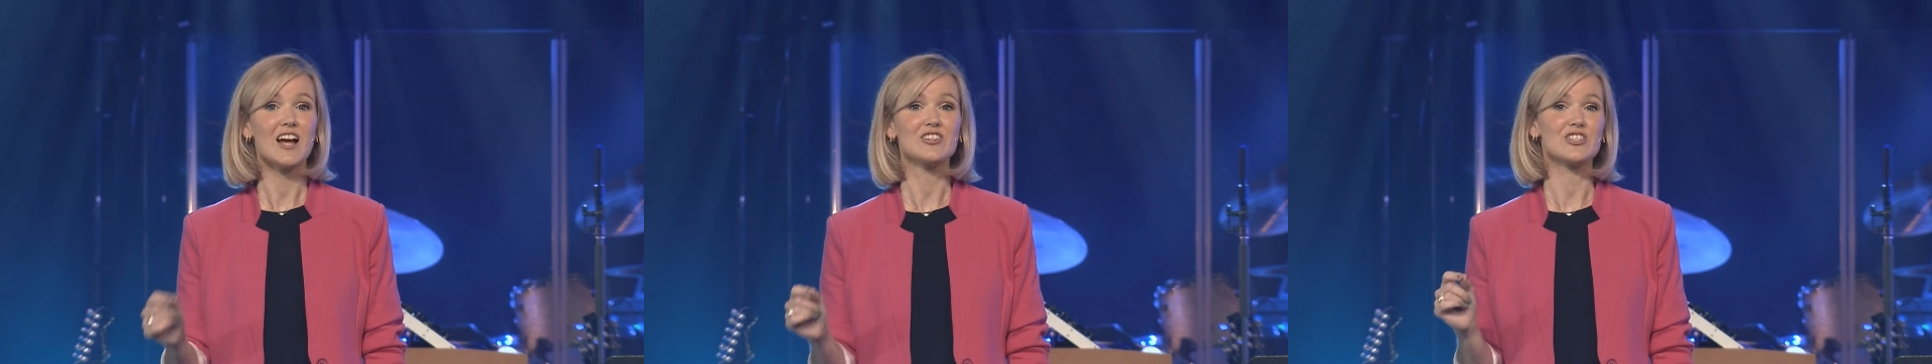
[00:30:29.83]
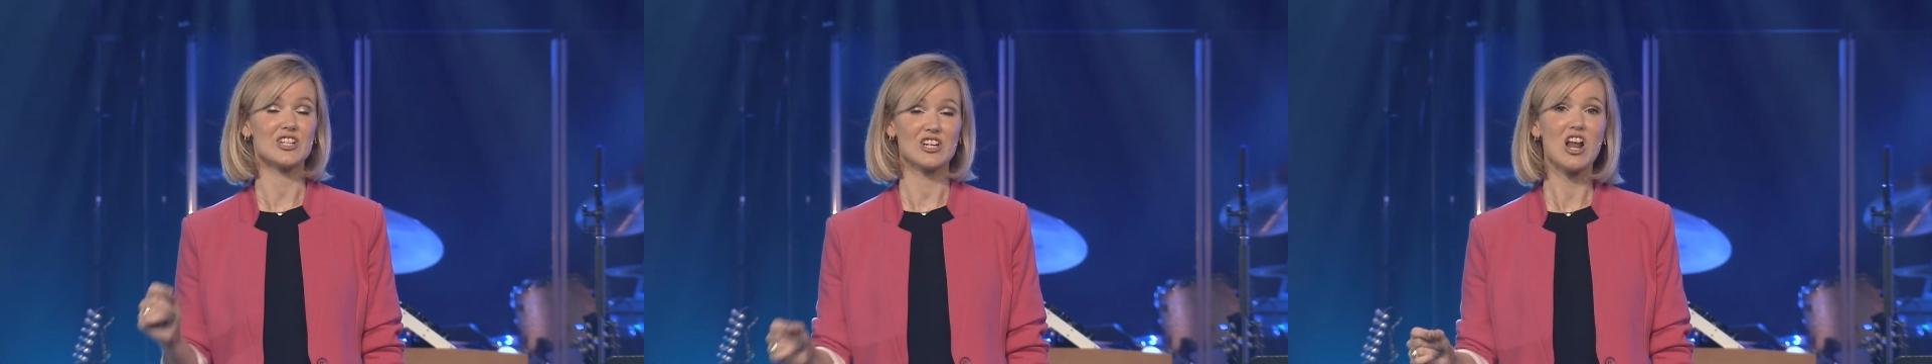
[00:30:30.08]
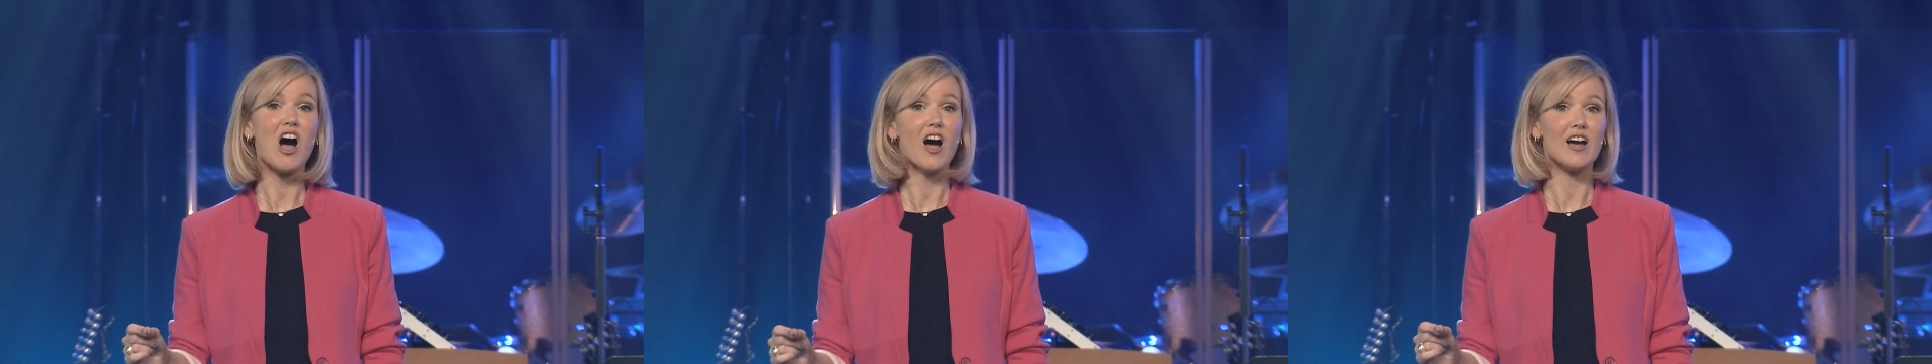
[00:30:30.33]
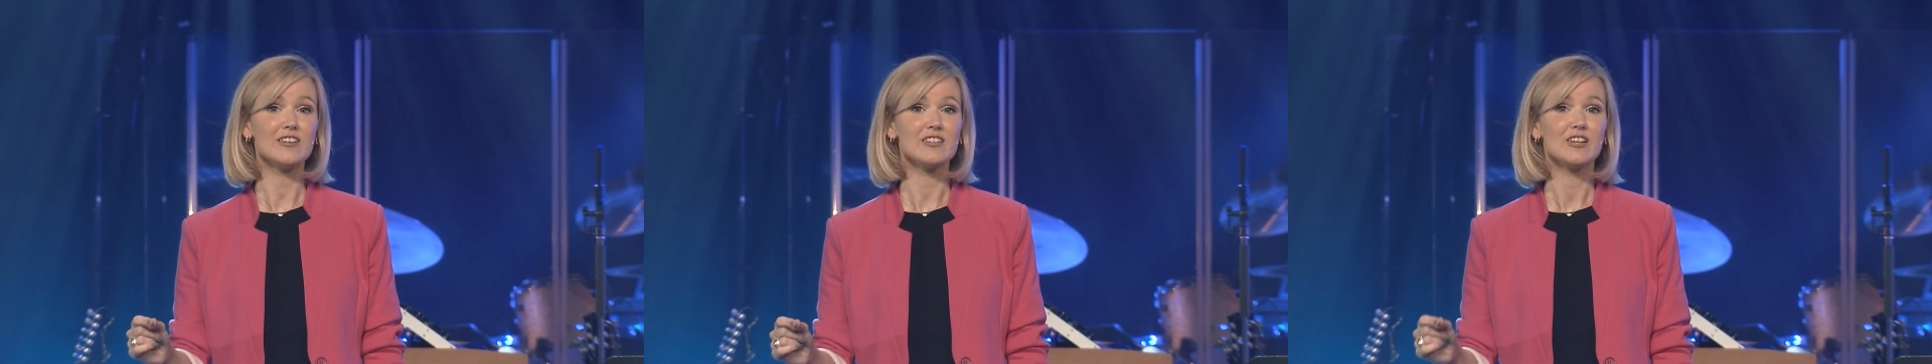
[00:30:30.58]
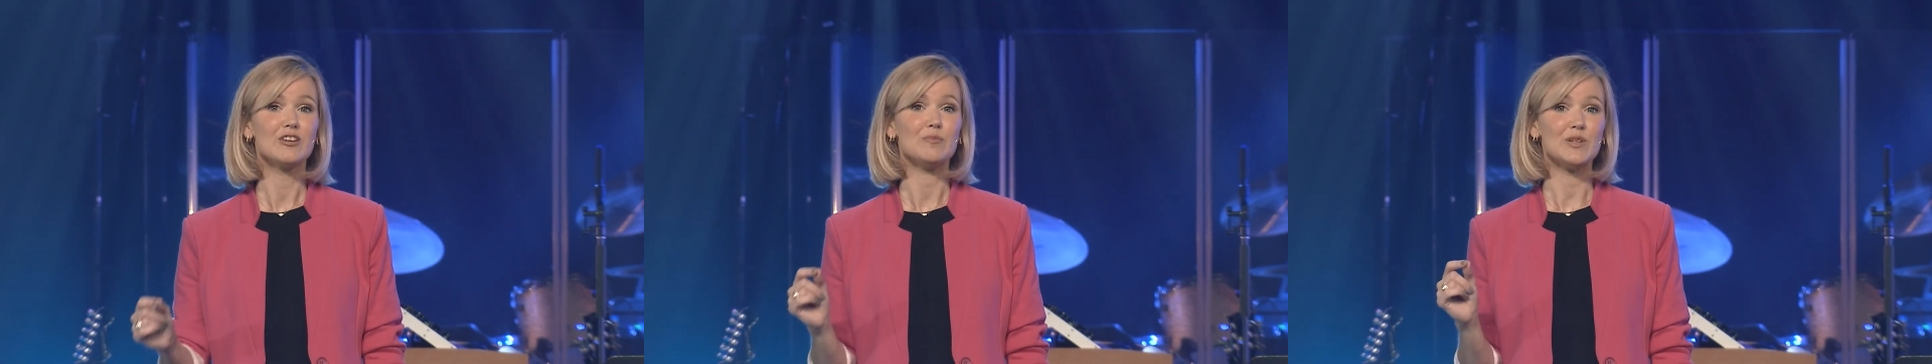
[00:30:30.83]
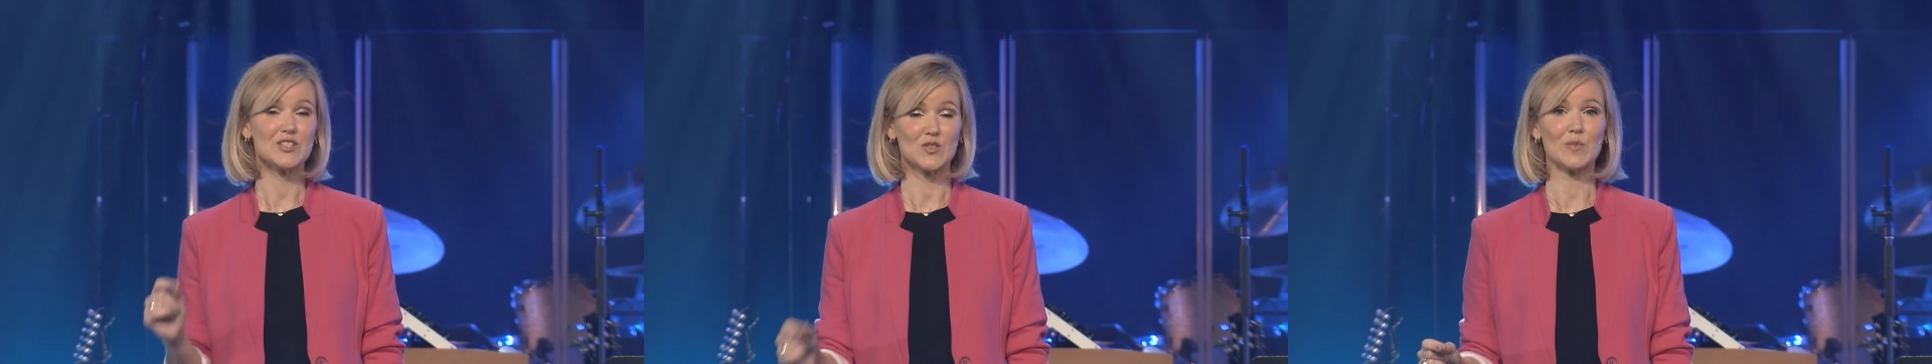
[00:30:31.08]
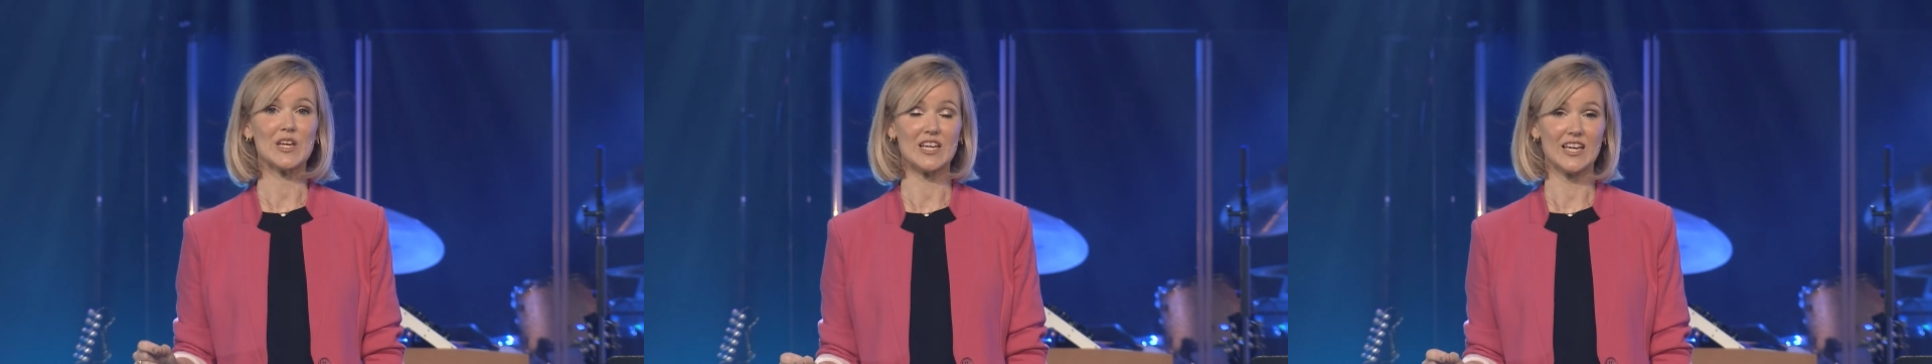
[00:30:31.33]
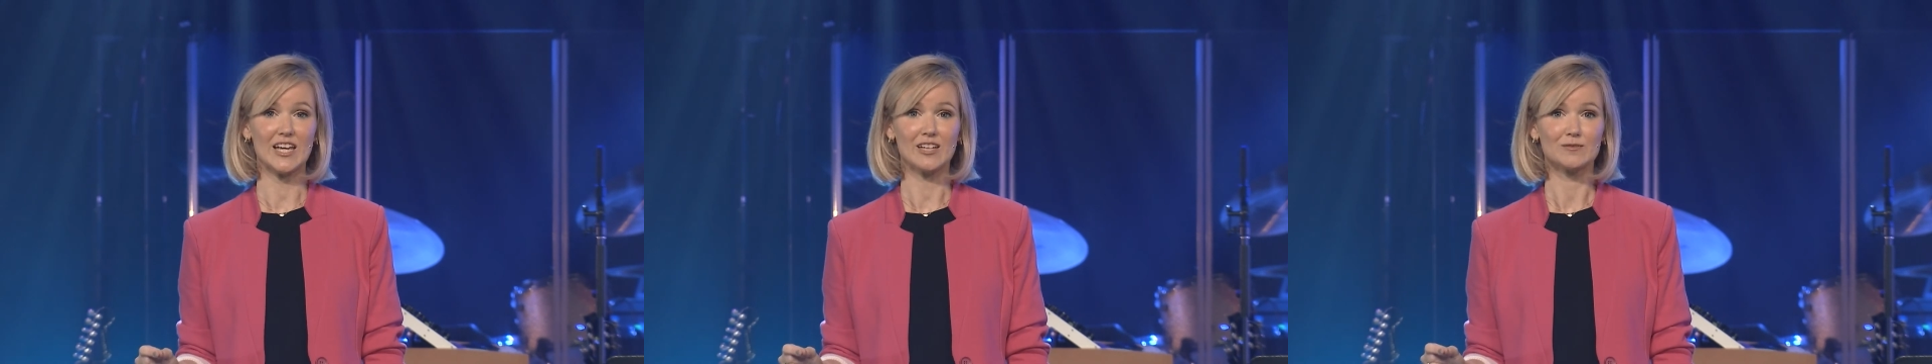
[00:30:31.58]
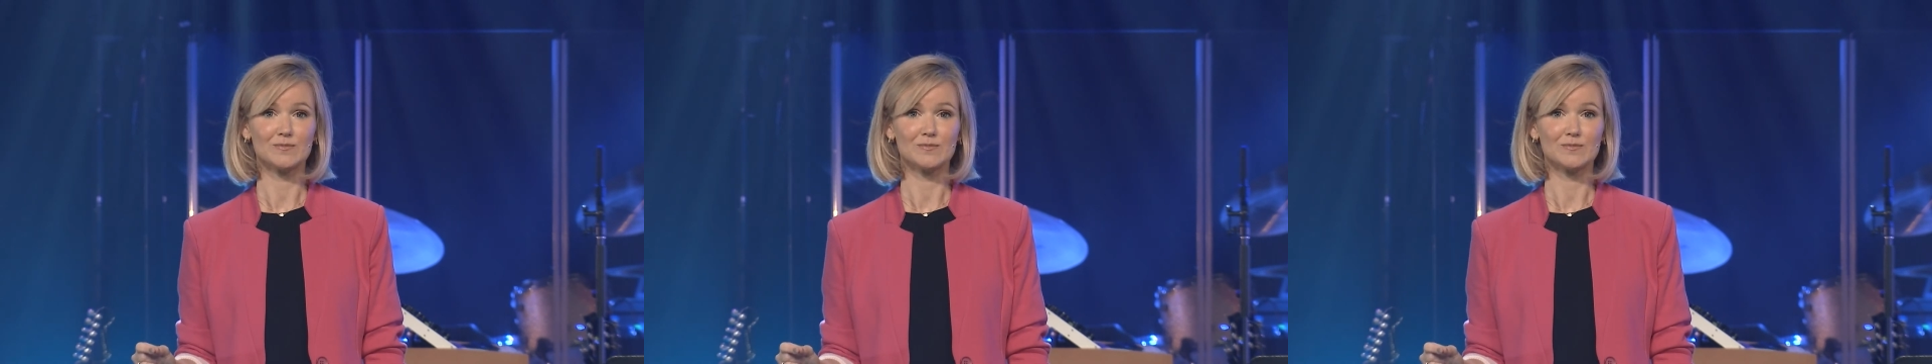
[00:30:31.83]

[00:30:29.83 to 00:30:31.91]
should not be speaking.